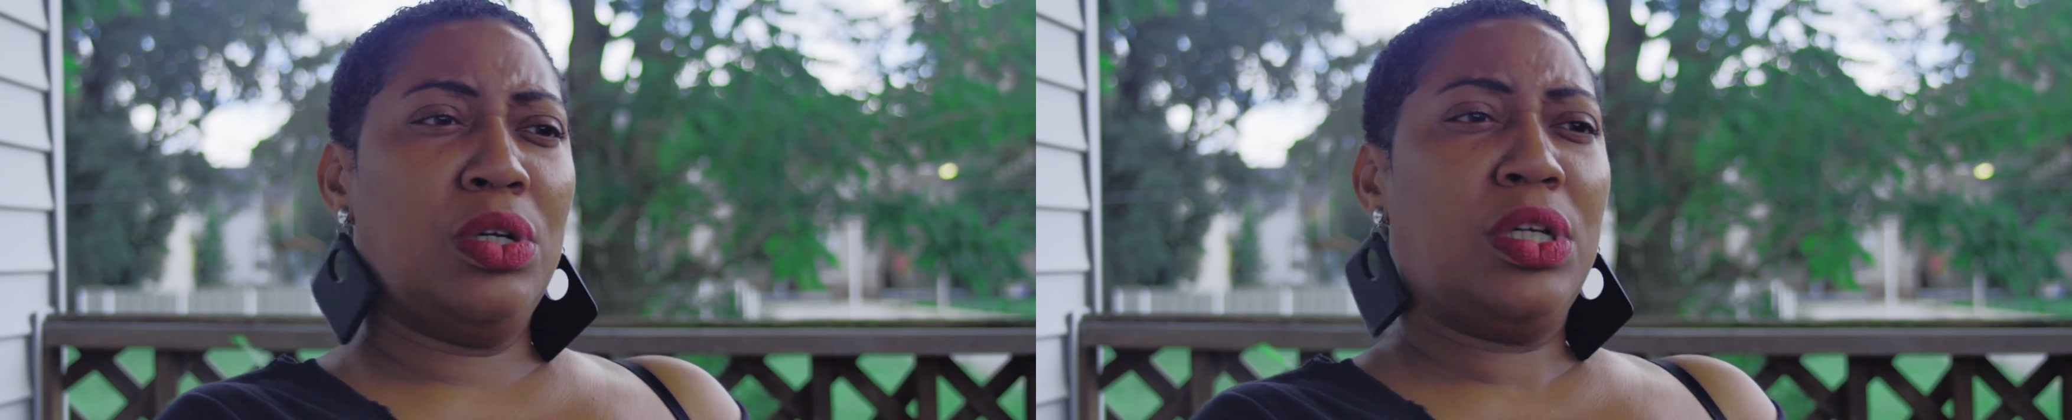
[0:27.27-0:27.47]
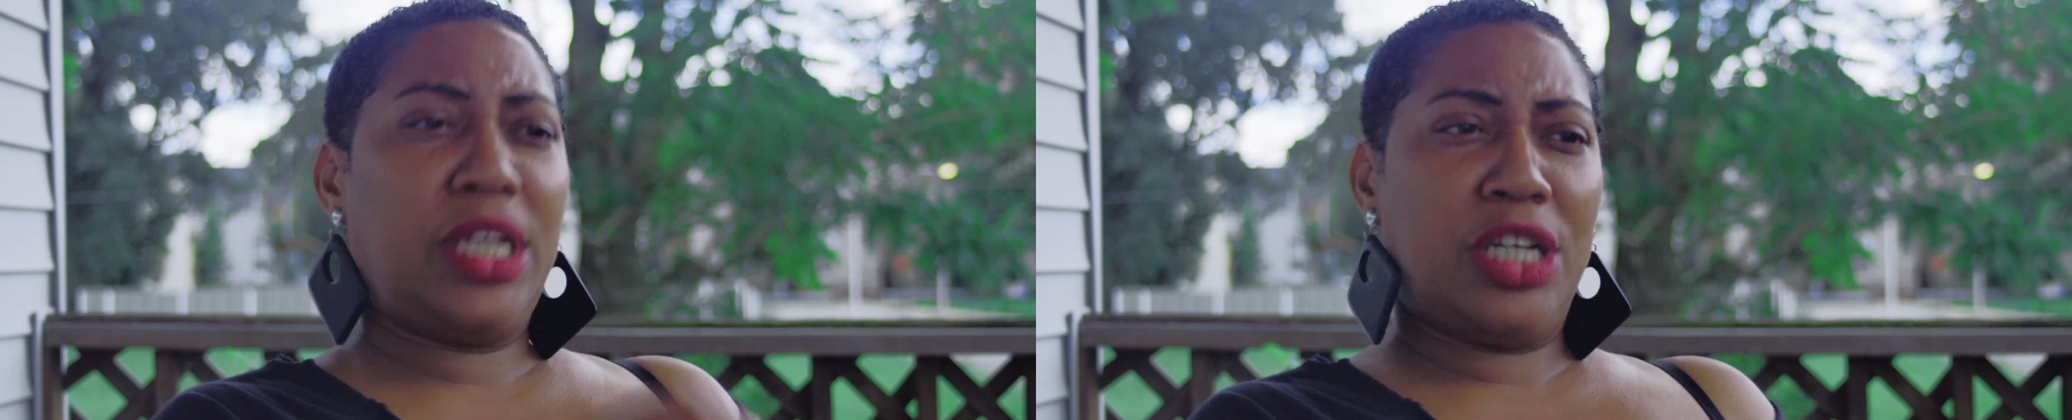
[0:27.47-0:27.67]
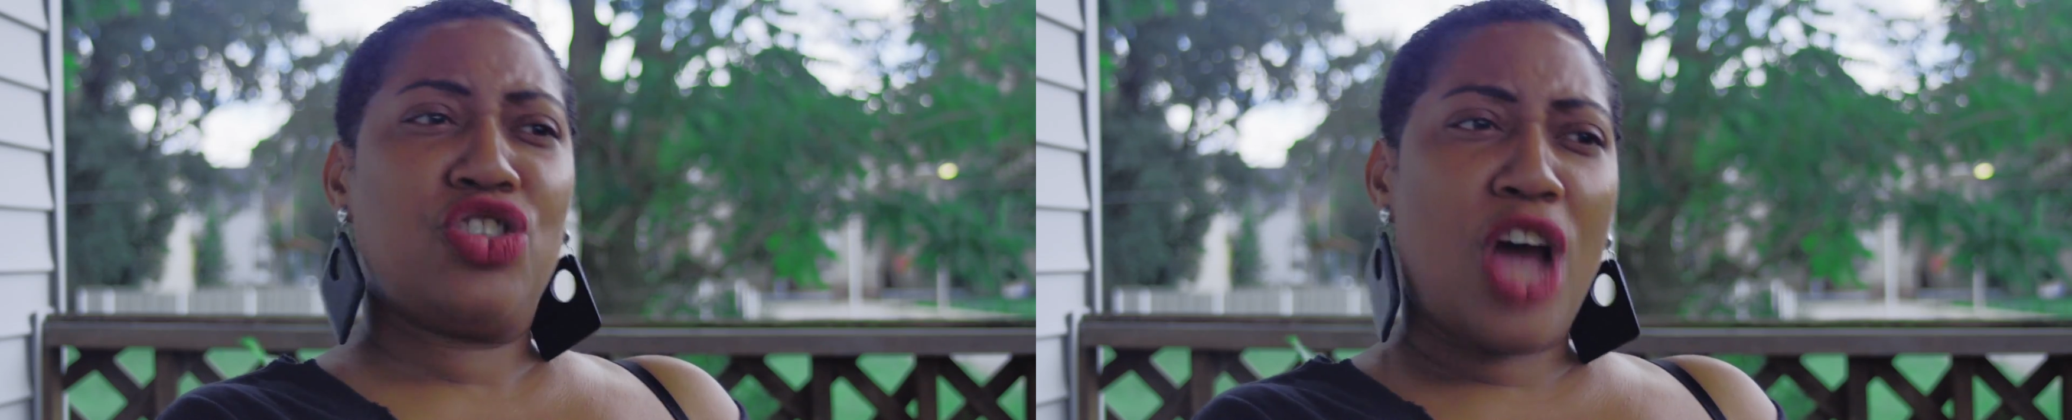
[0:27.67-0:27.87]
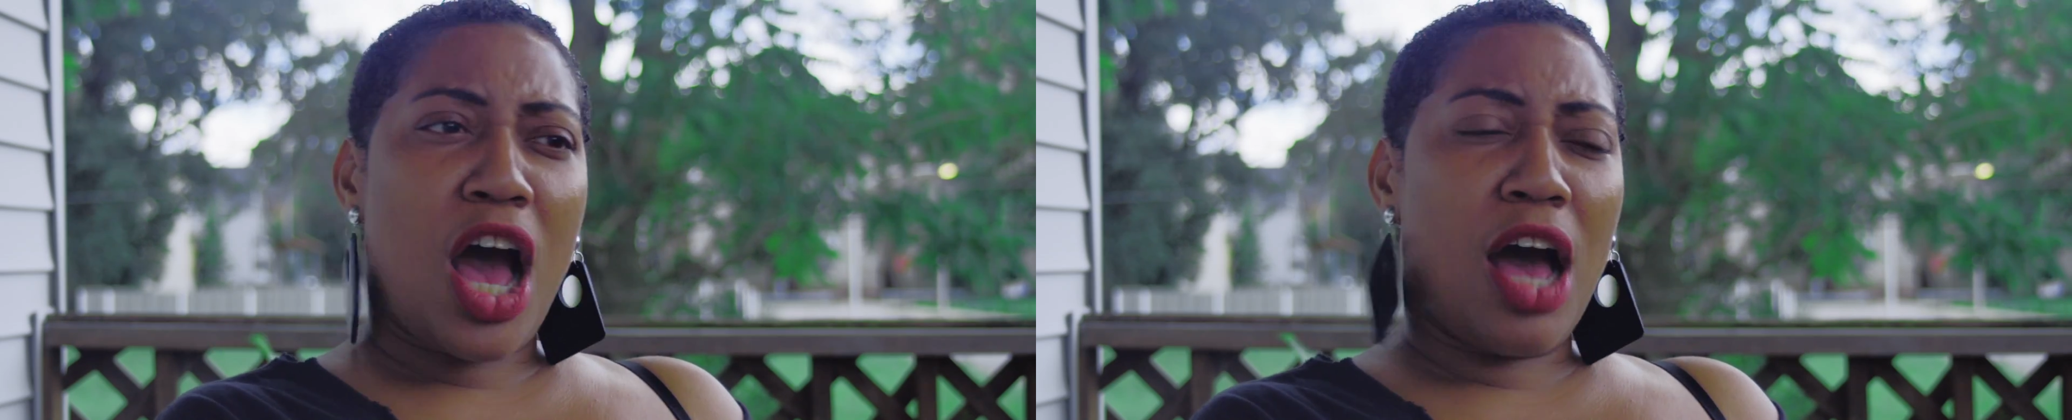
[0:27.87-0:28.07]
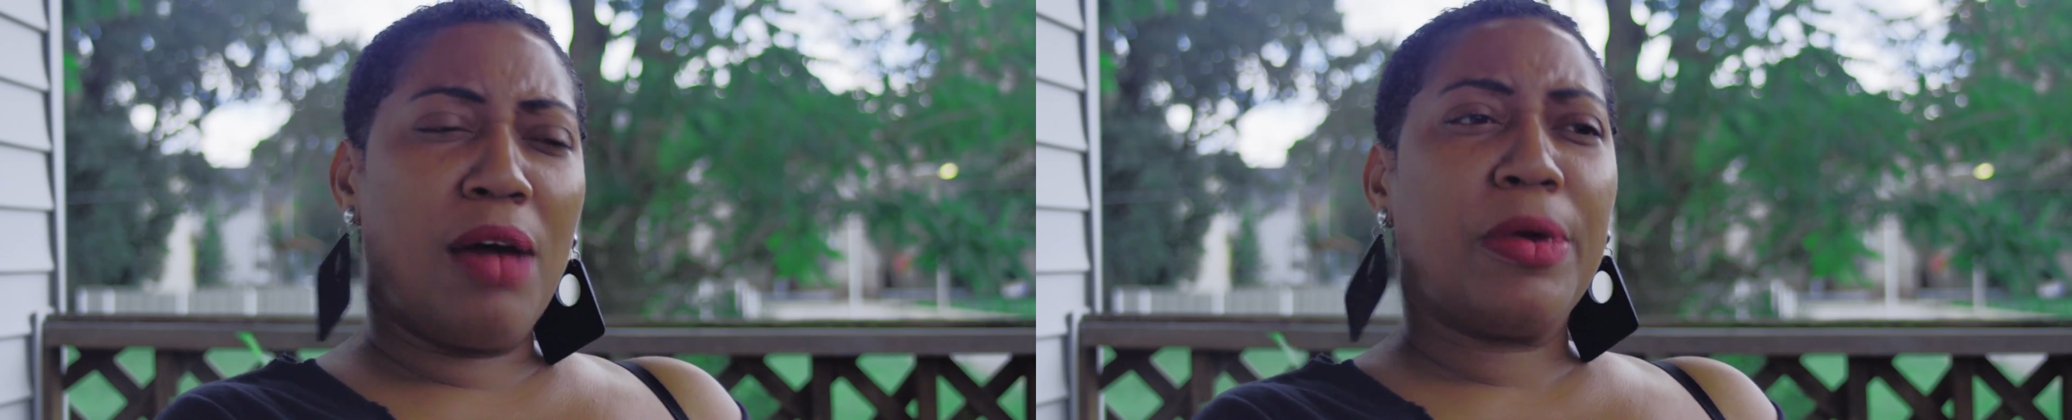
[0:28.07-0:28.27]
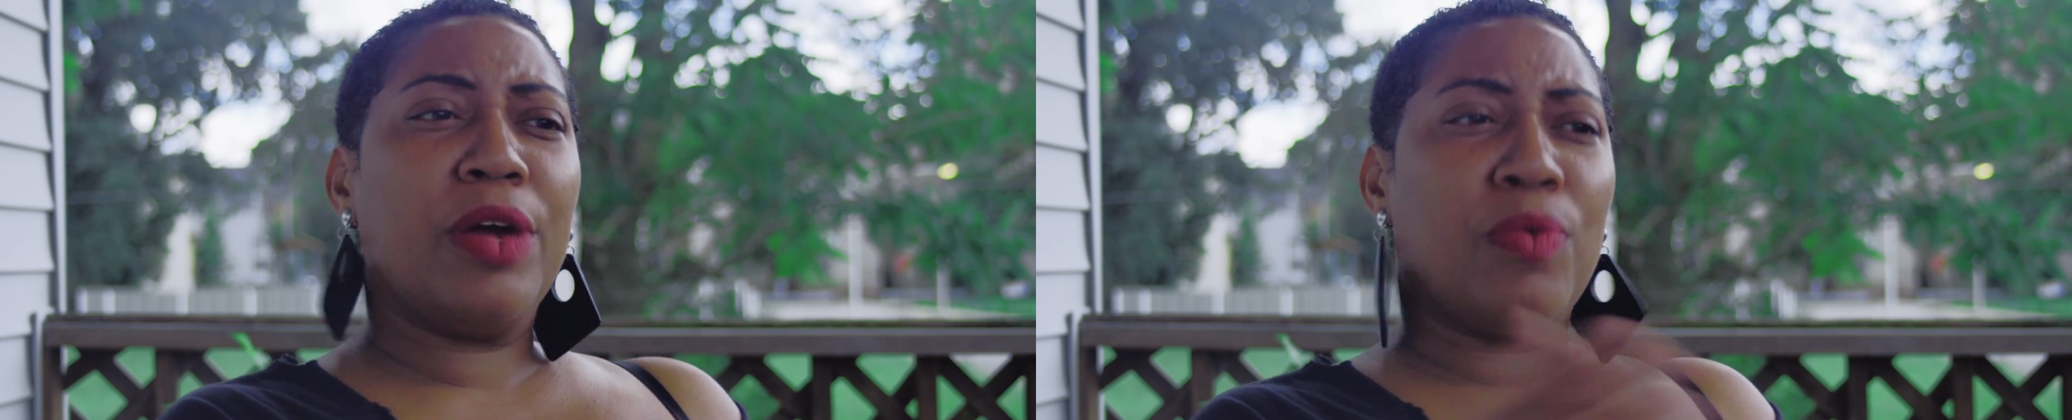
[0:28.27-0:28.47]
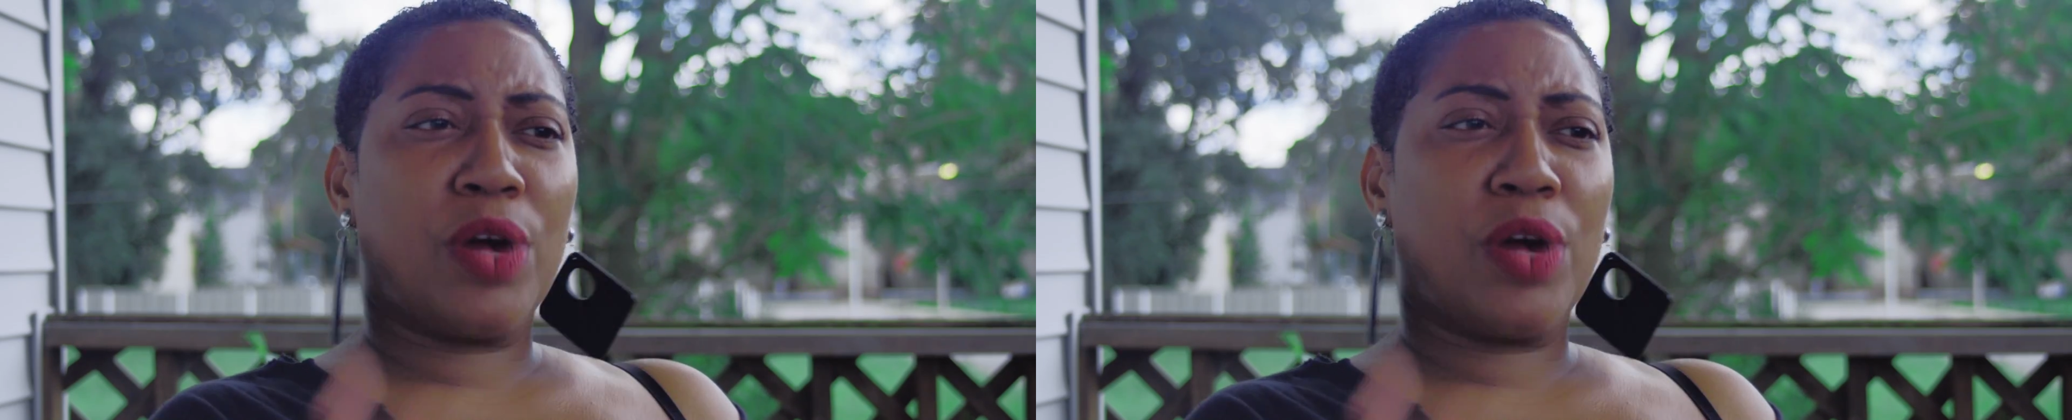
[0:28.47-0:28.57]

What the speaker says: get a job, and